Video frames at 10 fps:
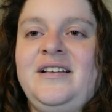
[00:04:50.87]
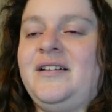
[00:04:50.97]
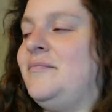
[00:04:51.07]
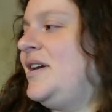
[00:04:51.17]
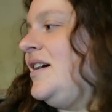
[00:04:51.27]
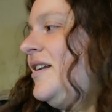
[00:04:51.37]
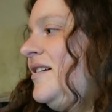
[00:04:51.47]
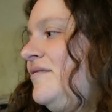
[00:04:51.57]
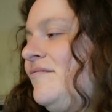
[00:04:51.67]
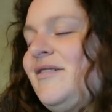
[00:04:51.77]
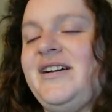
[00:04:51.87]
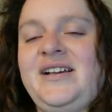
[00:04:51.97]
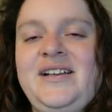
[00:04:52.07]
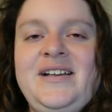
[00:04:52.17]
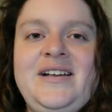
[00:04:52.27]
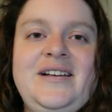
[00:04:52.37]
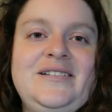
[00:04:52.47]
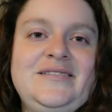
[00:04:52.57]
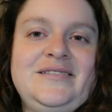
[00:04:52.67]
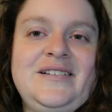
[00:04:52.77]
and be out of his way
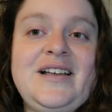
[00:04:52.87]
and